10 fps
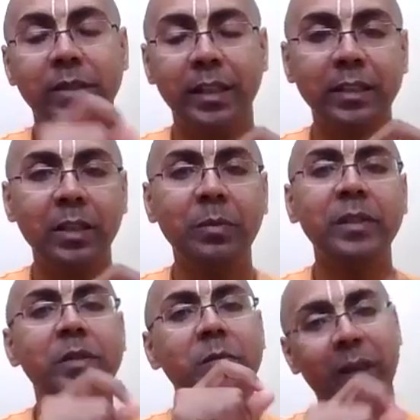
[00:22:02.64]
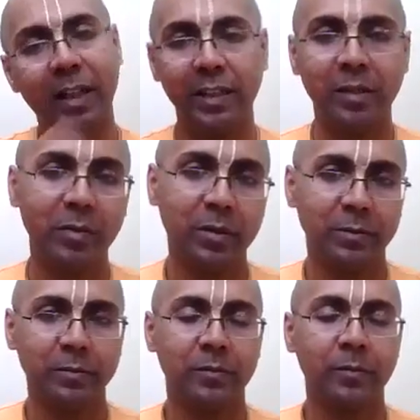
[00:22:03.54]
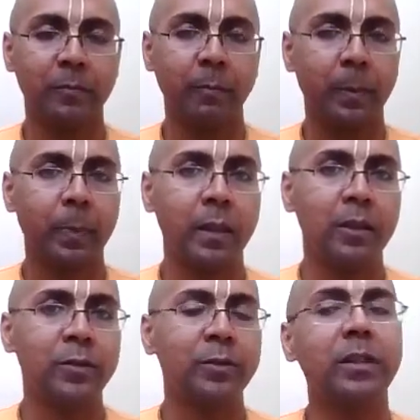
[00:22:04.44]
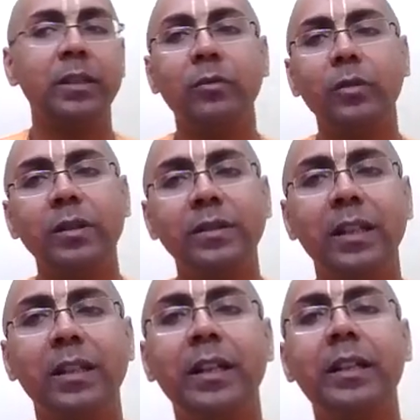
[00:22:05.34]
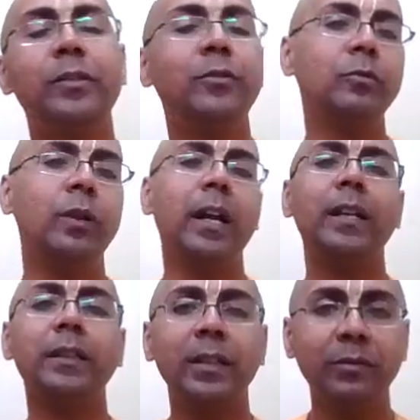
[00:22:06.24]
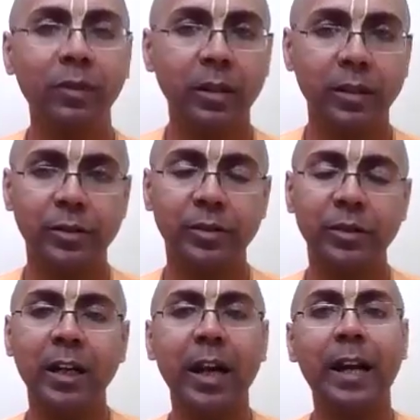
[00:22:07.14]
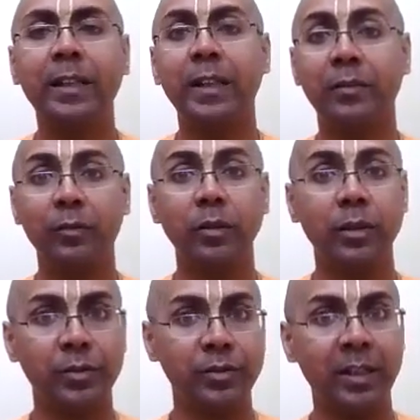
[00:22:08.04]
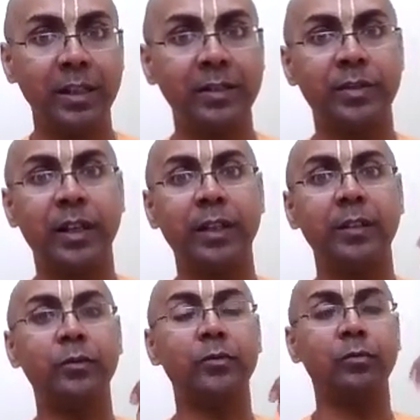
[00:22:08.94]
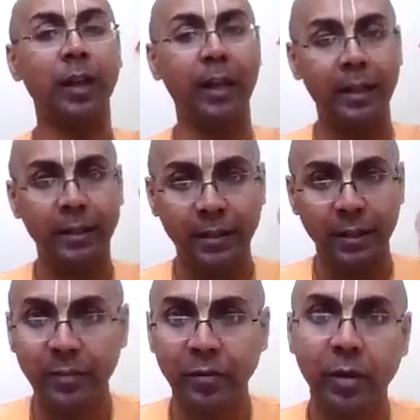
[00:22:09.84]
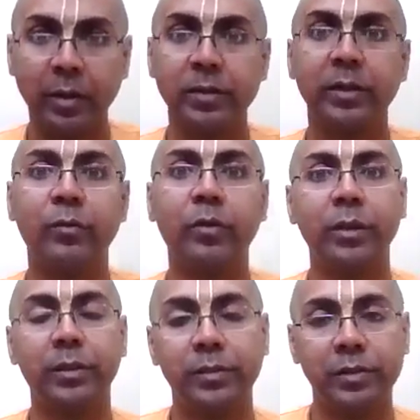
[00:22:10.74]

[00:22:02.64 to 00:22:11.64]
Snigdha means malleable. The devotees are ready to do anything for Krishna, and therefore Krishna is ready to do anything for his devotees.